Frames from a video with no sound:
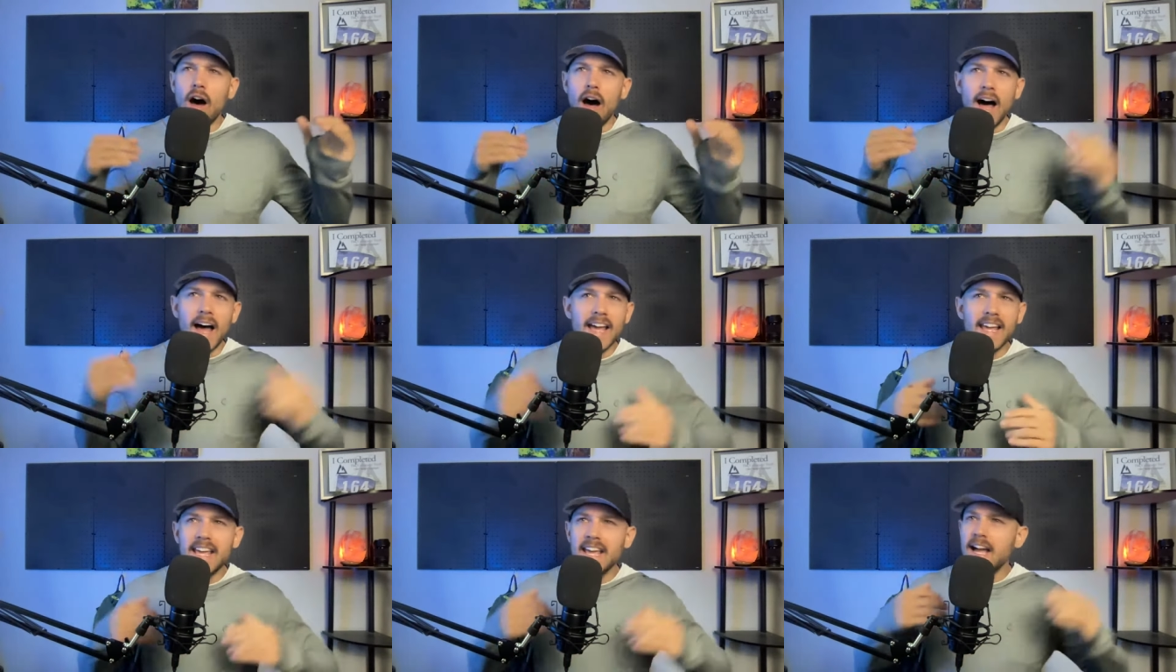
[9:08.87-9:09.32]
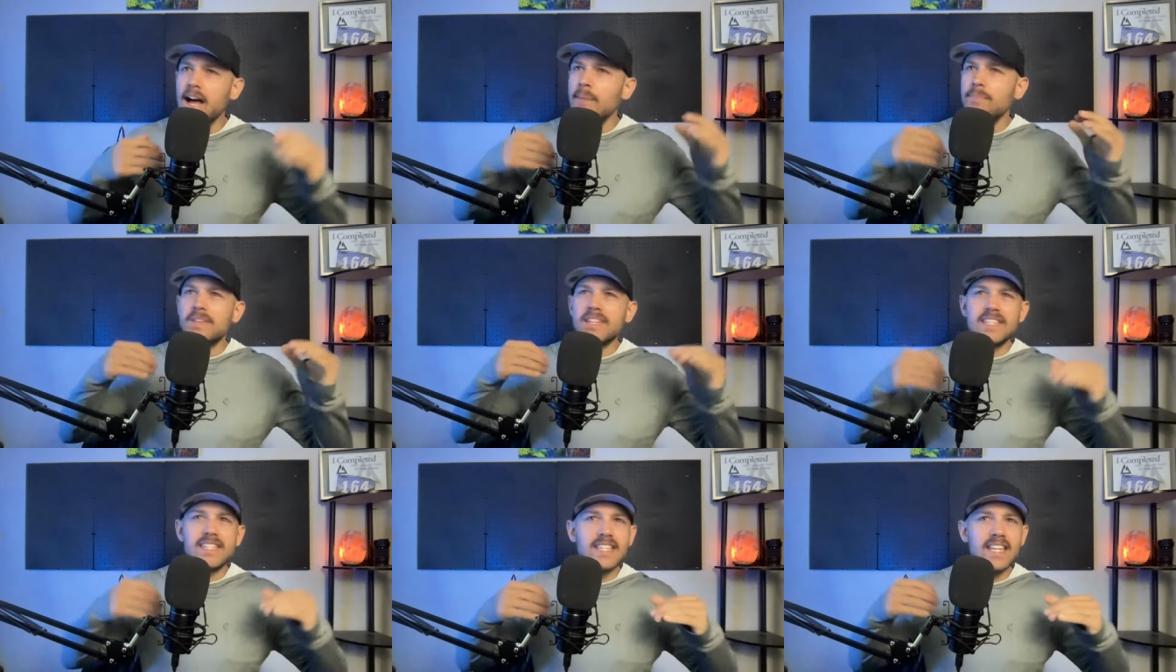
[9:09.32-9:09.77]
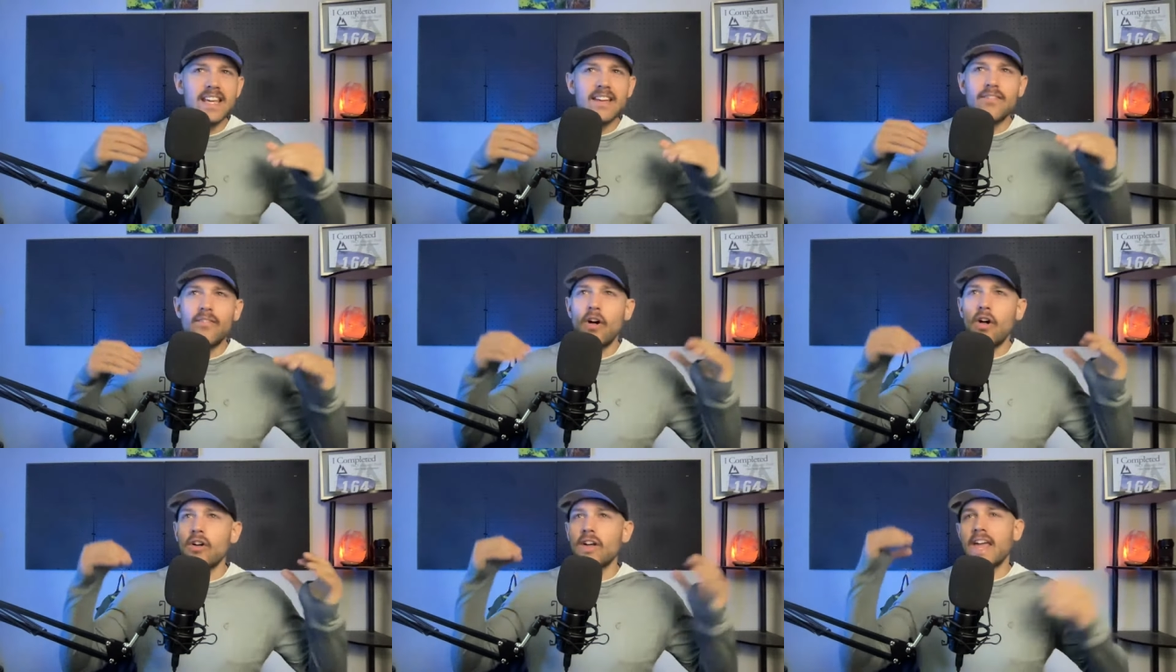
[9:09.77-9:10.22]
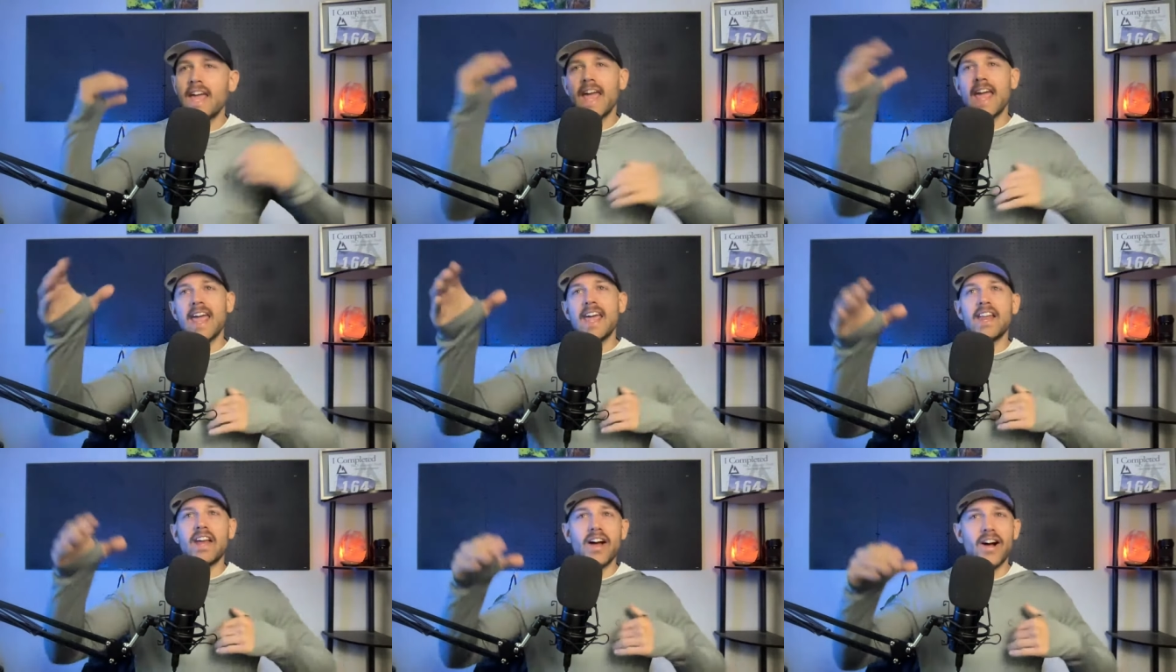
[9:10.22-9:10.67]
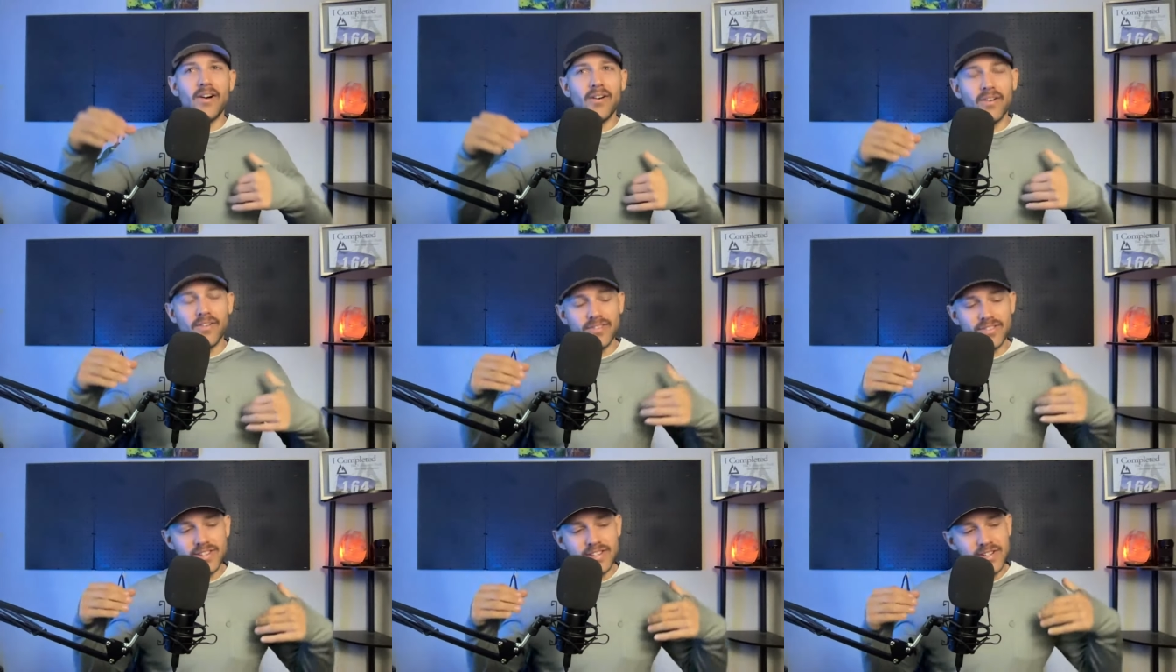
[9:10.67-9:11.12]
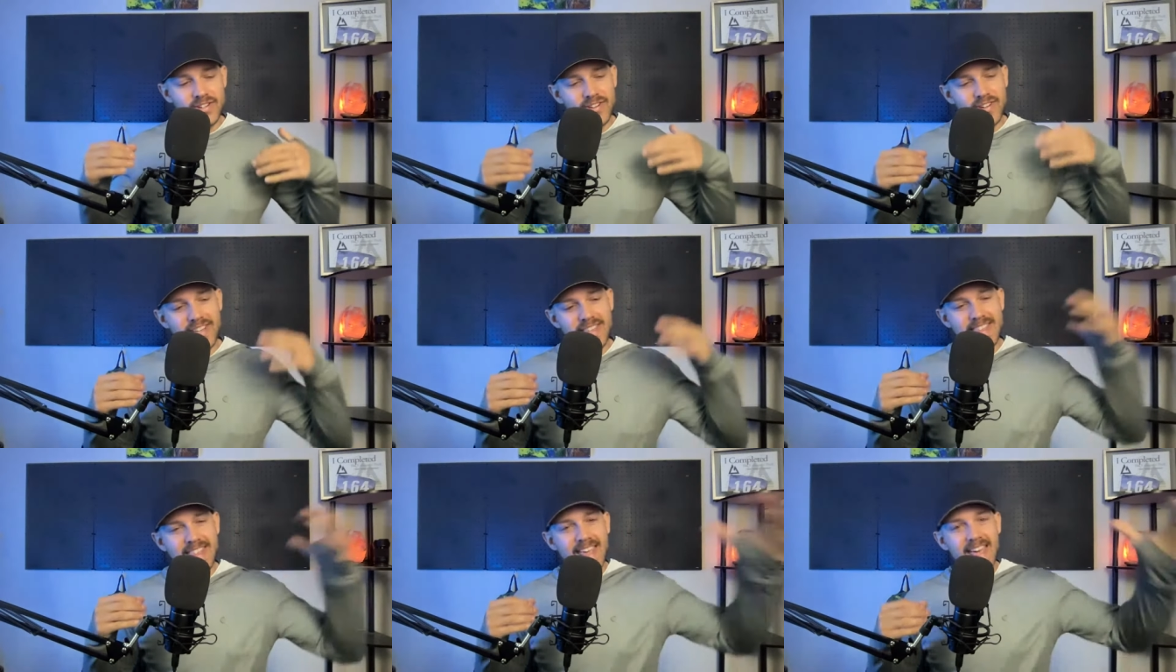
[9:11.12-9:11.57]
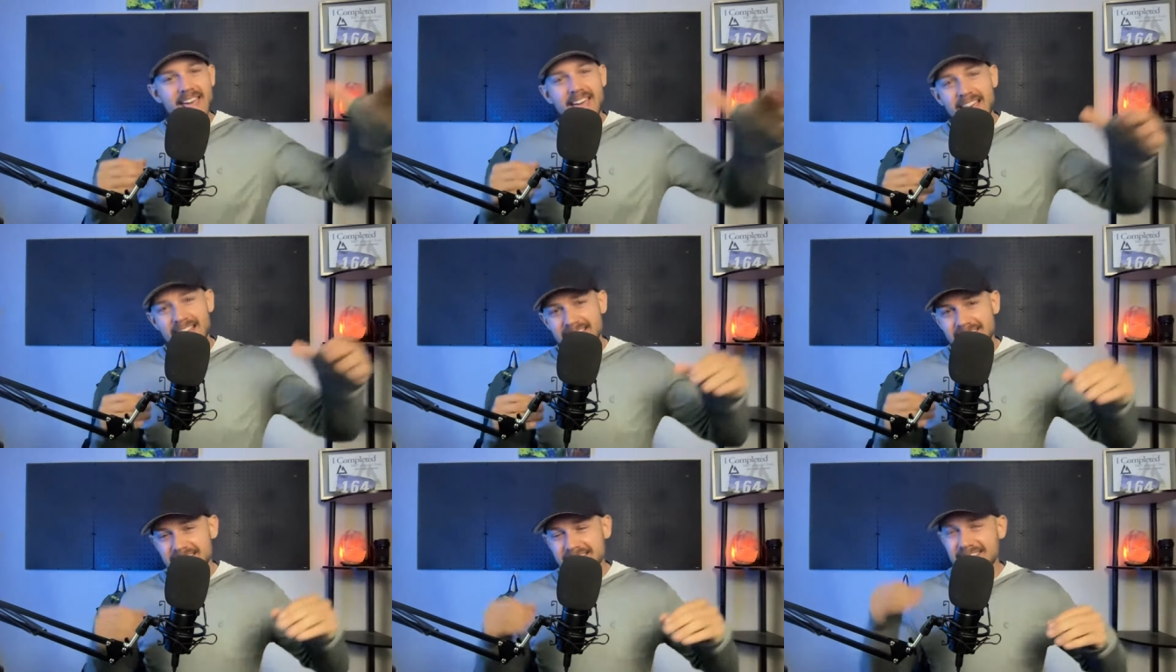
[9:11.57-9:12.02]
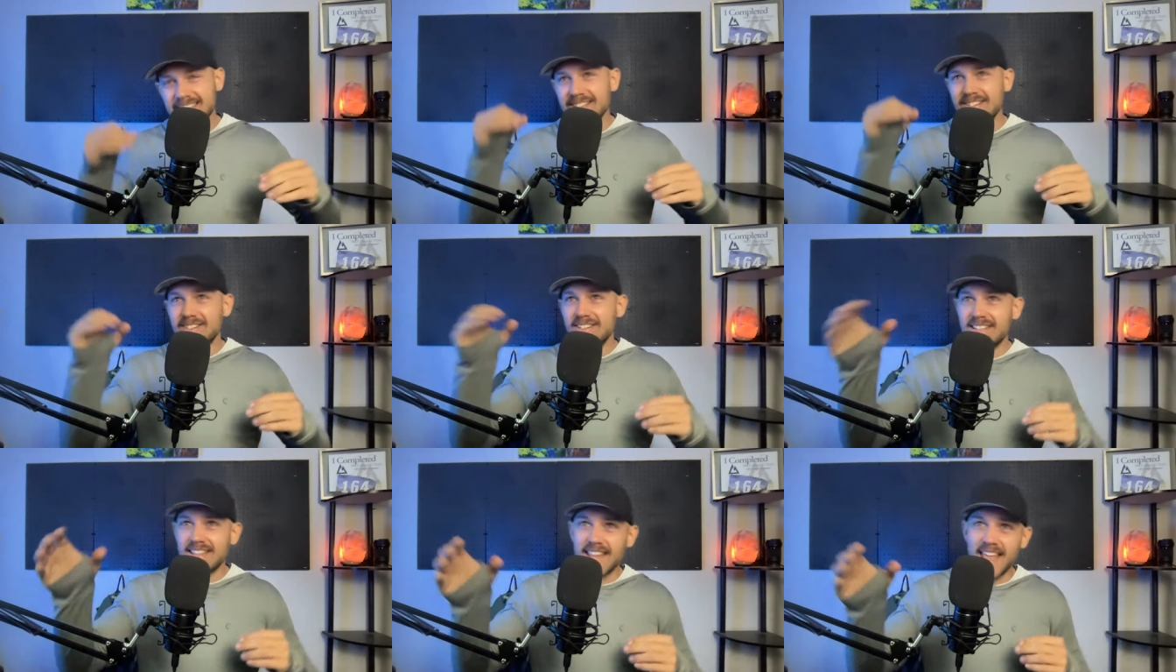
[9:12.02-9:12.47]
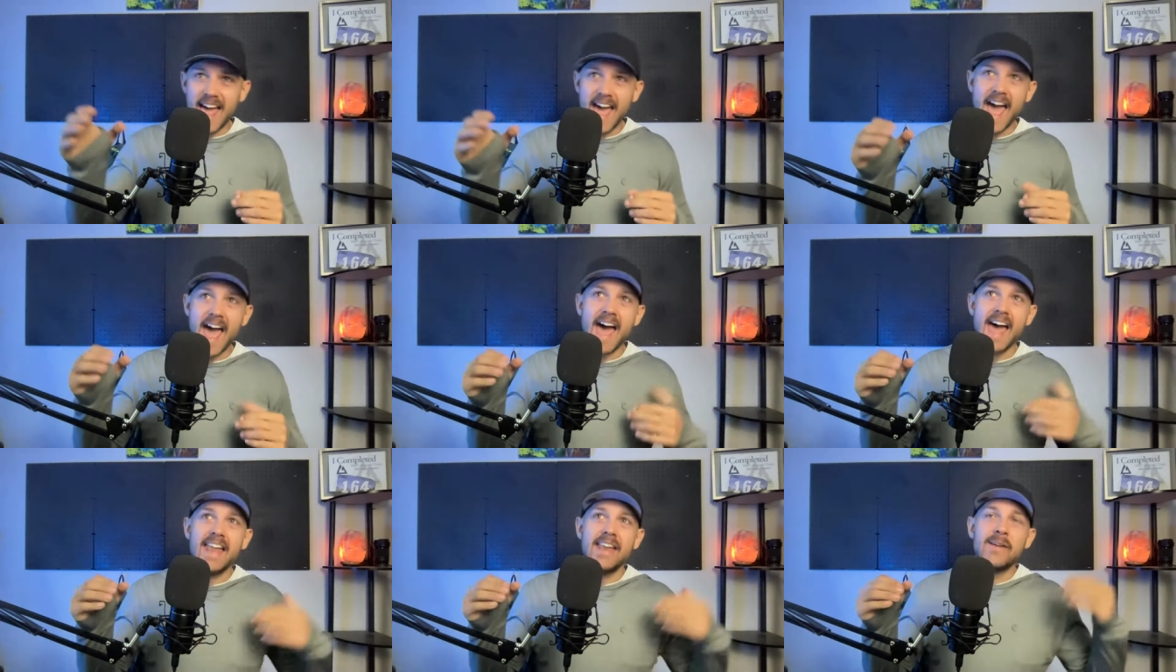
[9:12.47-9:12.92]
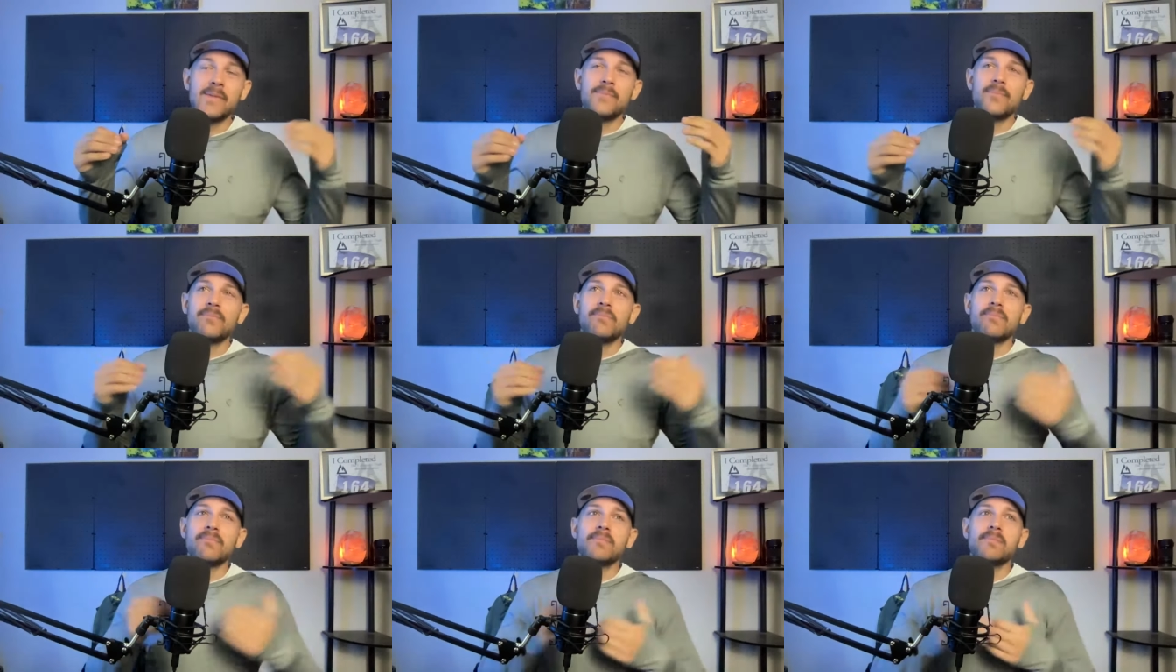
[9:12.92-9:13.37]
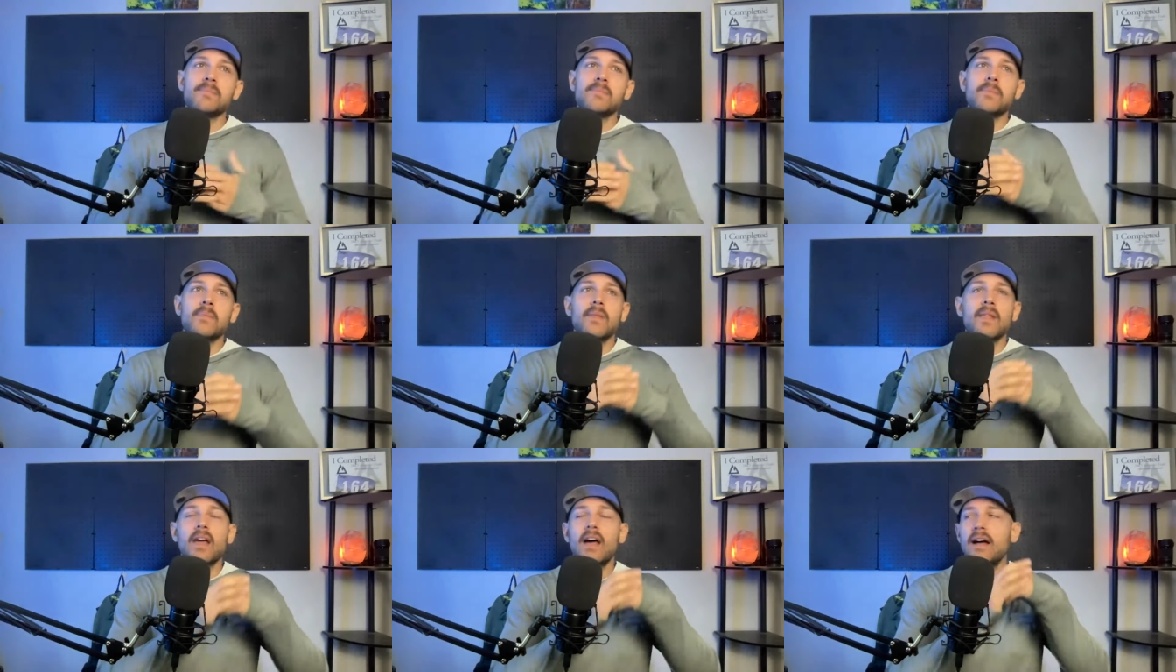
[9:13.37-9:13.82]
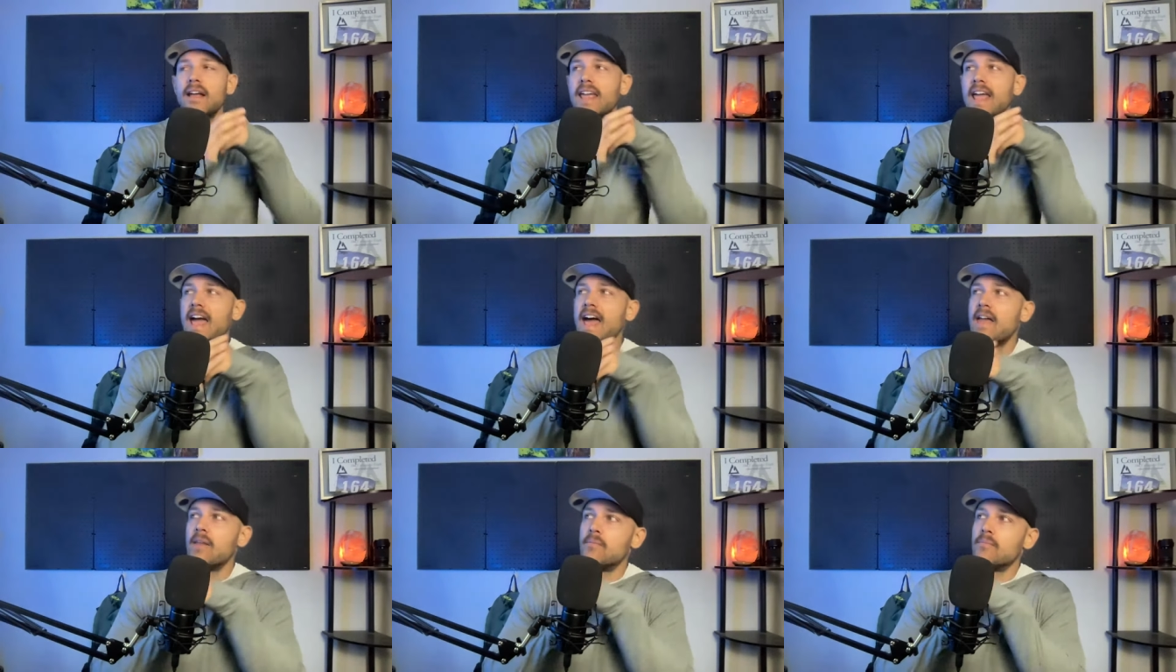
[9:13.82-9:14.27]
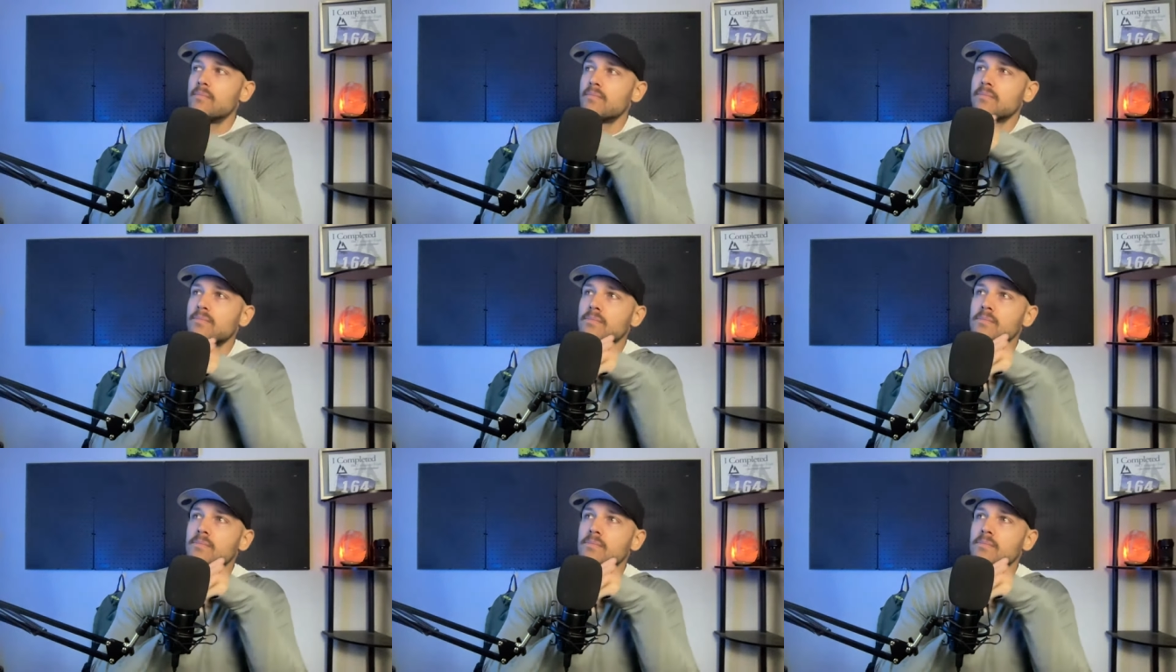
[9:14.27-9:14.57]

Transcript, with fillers: hiking up to see a volcano, doing this, doing that. Again,